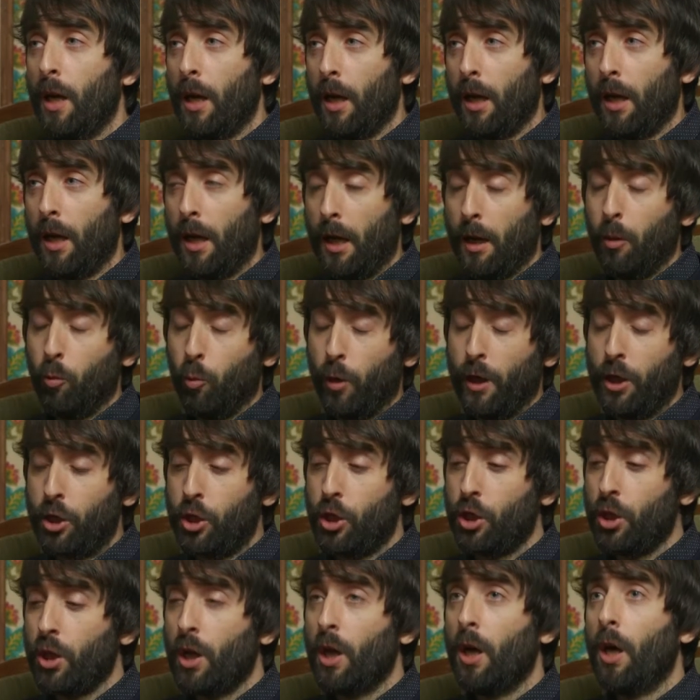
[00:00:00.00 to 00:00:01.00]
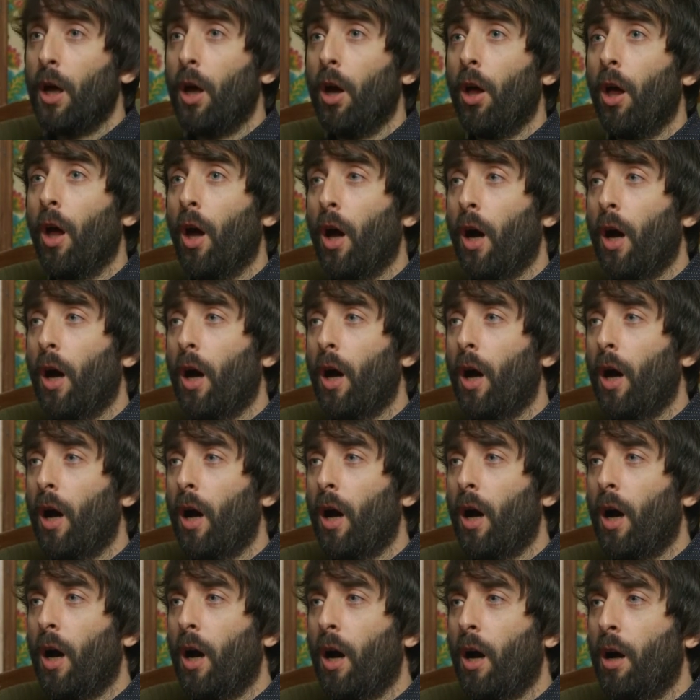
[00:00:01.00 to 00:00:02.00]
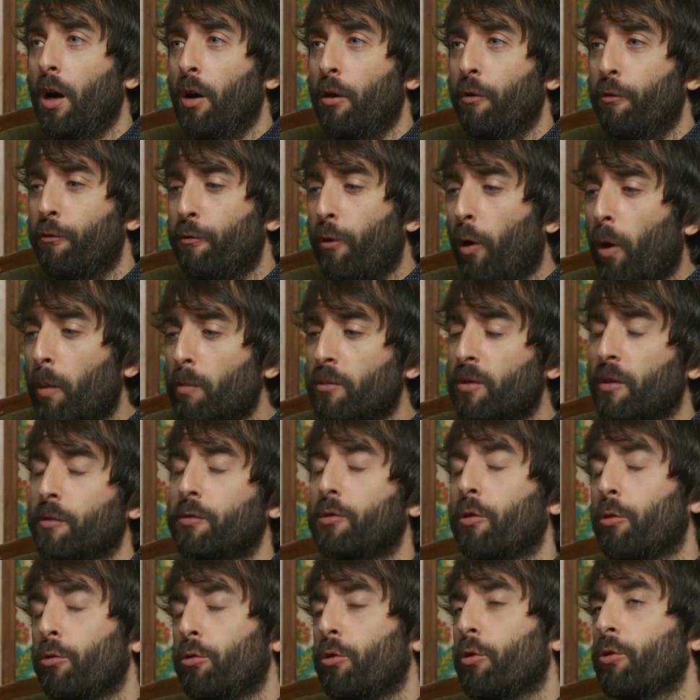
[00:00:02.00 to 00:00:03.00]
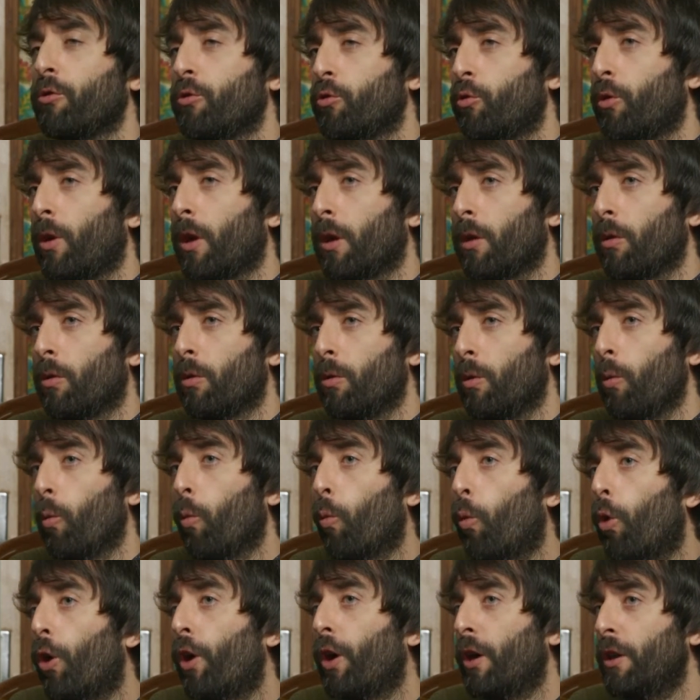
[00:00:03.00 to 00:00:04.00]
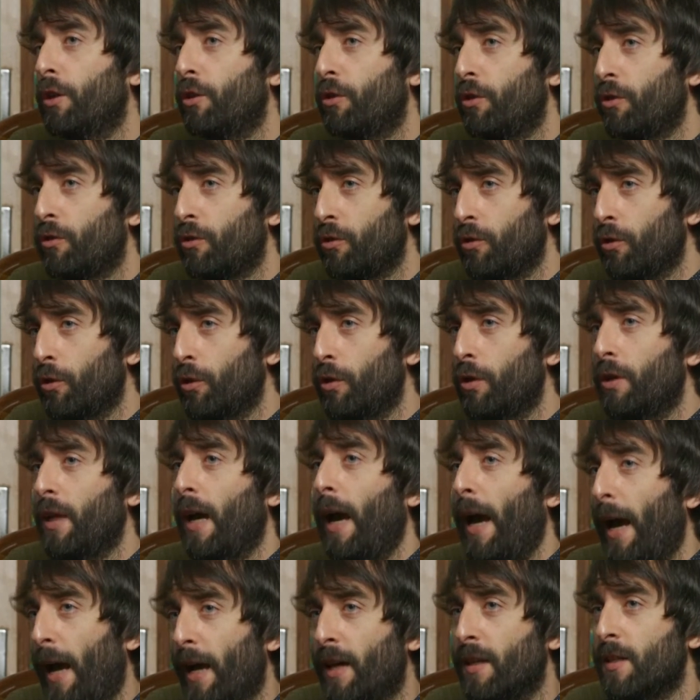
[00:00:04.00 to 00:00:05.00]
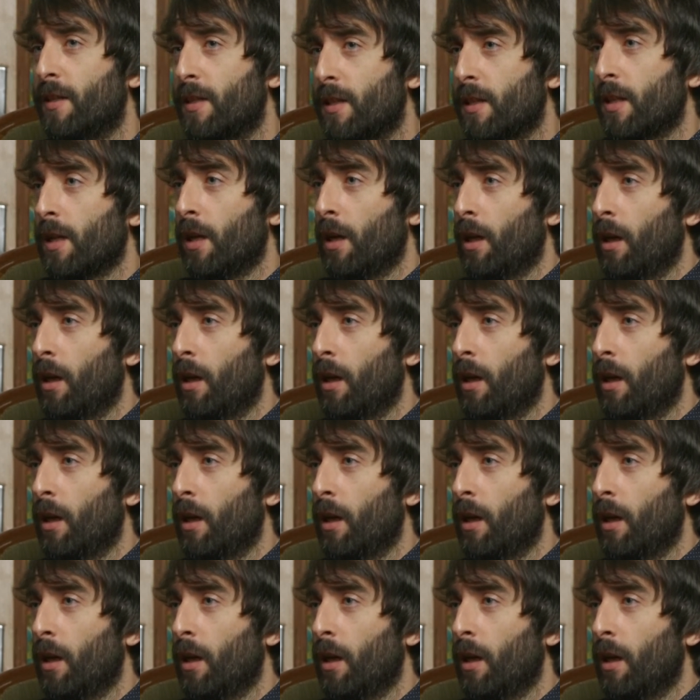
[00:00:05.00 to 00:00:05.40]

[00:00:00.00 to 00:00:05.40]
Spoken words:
in which forms of social struggle were understood as